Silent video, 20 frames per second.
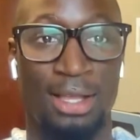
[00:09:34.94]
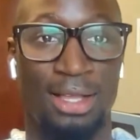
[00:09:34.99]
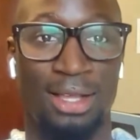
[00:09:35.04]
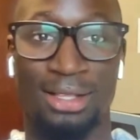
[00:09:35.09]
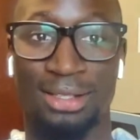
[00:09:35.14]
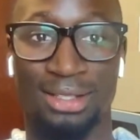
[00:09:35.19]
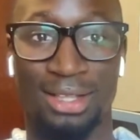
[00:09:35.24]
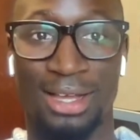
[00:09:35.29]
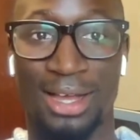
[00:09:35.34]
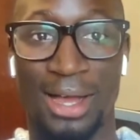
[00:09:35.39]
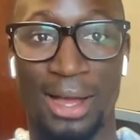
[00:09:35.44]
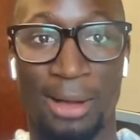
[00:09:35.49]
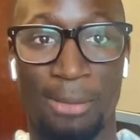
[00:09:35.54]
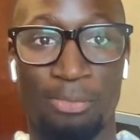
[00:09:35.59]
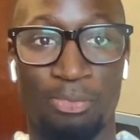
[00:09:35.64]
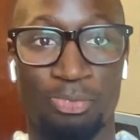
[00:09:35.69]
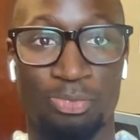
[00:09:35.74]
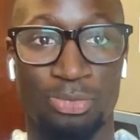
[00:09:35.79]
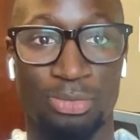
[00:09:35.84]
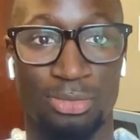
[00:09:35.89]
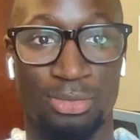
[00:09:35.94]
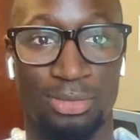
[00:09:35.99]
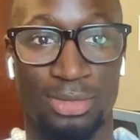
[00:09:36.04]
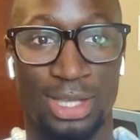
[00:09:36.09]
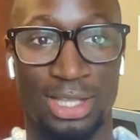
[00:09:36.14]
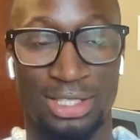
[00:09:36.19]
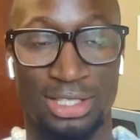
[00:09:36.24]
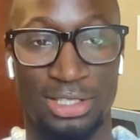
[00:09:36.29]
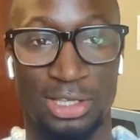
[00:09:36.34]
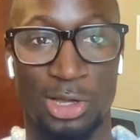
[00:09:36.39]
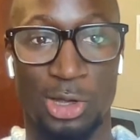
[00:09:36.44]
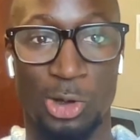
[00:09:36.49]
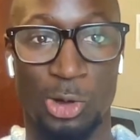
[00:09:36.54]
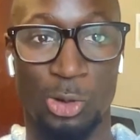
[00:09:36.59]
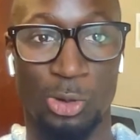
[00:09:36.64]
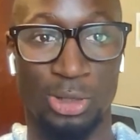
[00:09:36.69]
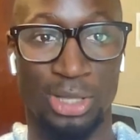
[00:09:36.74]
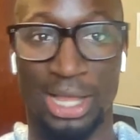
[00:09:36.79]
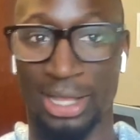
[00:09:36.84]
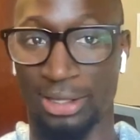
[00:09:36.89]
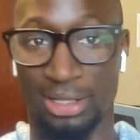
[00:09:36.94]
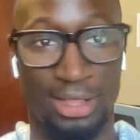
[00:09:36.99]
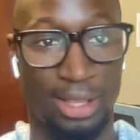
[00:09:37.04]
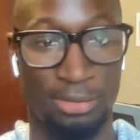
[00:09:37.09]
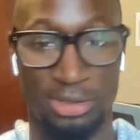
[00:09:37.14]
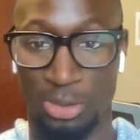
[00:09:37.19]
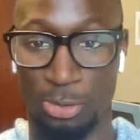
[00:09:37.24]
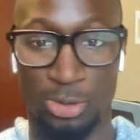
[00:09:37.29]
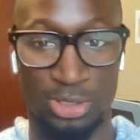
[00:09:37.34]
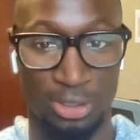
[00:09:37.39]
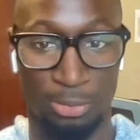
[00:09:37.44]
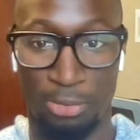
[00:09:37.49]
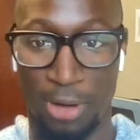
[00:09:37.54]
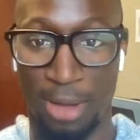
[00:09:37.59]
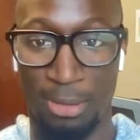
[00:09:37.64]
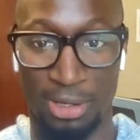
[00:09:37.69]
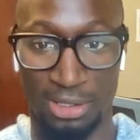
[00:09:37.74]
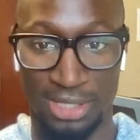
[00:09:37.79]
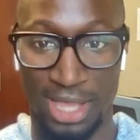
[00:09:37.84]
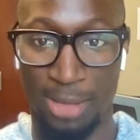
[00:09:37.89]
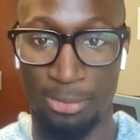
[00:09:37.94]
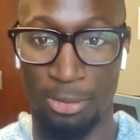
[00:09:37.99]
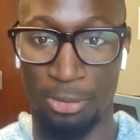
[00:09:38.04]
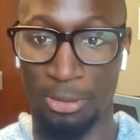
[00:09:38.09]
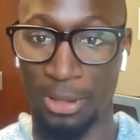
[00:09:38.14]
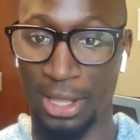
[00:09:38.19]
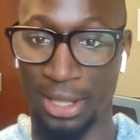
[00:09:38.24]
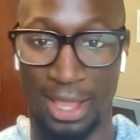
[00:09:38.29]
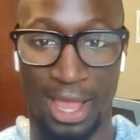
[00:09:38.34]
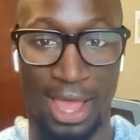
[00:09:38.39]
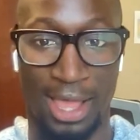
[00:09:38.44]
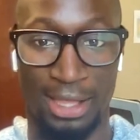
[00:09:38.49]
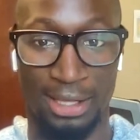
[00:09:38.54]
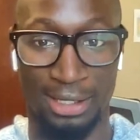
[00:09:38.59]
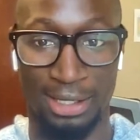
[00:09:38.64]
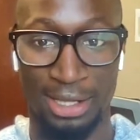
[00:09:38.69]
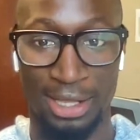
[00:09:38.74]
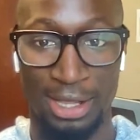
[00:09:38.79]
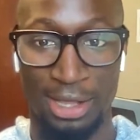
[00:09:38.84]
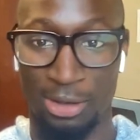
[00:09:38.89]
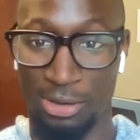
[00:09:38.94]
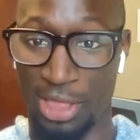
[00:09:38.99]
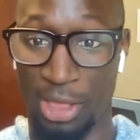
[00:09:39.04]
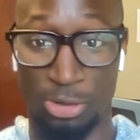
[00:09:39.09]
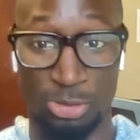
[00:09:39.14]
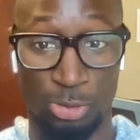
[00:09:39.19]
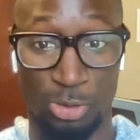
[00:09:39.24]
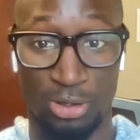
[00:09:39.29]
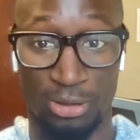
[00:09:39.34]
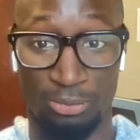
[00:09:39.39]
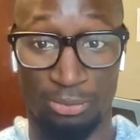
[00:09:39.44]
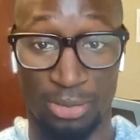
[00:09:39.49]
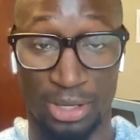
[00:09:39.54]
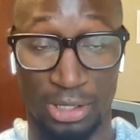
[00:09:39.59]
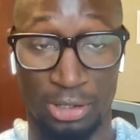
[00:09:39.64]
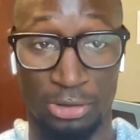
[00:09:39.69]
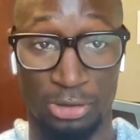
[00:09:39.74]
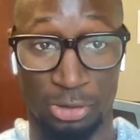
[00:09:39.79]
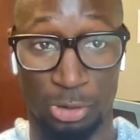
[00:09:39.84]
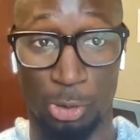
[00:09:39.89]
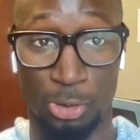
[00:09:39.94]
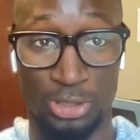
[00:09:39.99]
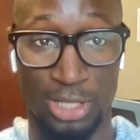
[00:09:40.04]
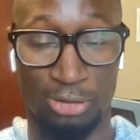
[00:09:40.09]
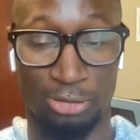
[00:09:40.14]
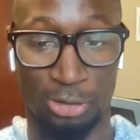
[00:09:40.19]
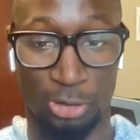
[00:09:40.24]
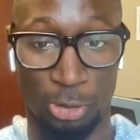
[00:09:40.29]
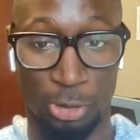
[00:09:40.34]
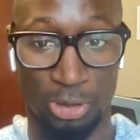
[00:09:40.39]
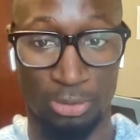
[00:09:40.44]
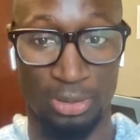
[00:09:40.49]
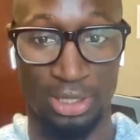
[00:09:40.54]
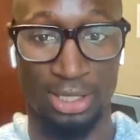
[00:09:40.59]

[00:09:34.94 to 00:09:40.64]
And so, like, Clemson was a prime example. Like, that was one of the bigger schools that recruited me